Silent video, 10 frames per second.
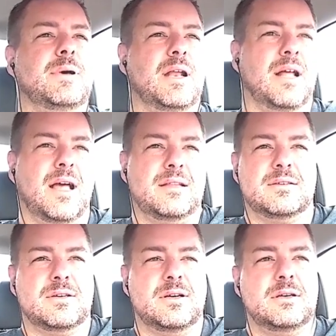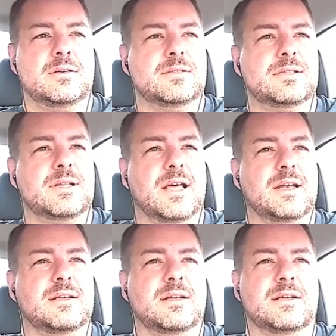But I could
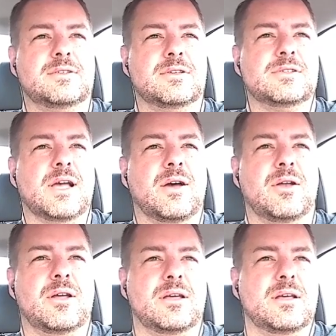stand it, it turns out.